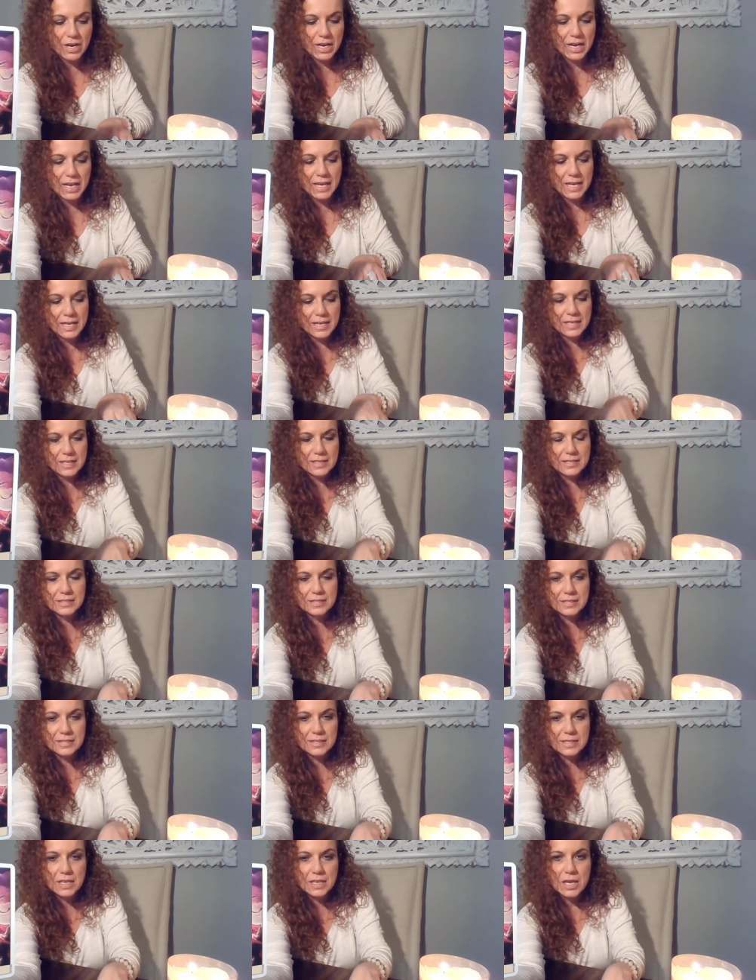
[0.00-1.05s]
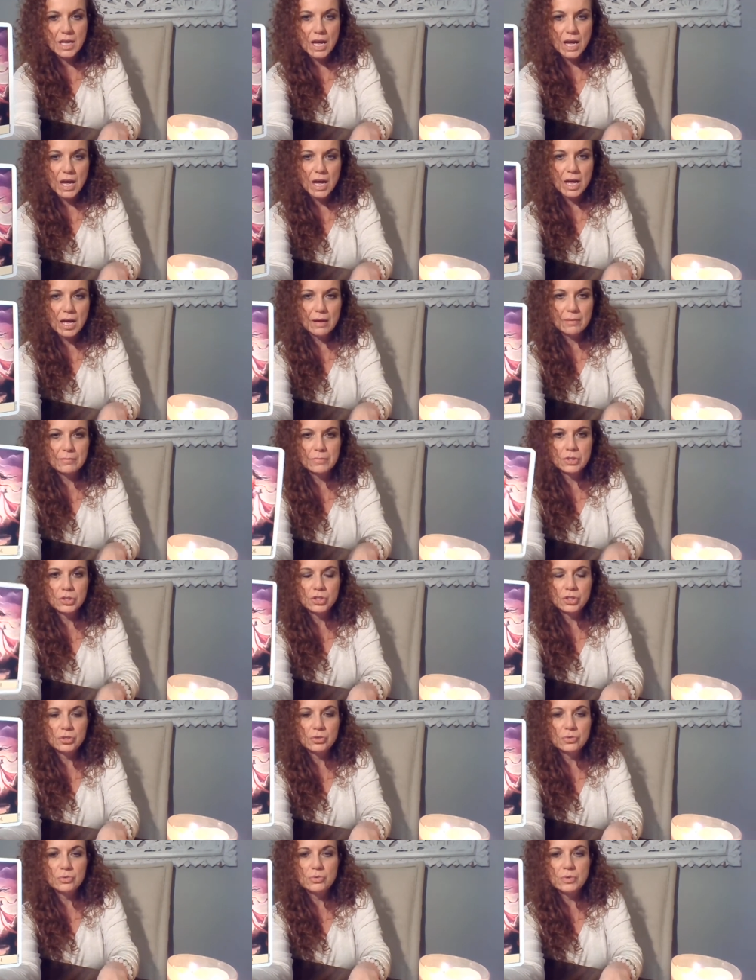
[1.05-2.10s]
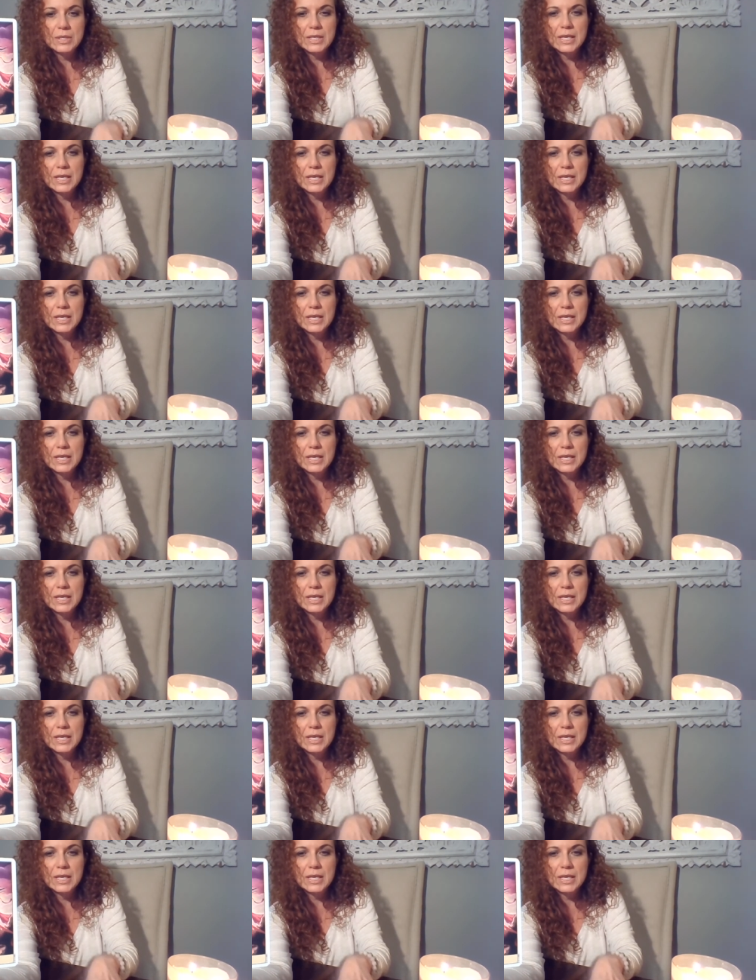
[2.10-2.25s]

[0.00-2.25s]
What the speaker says: it is, you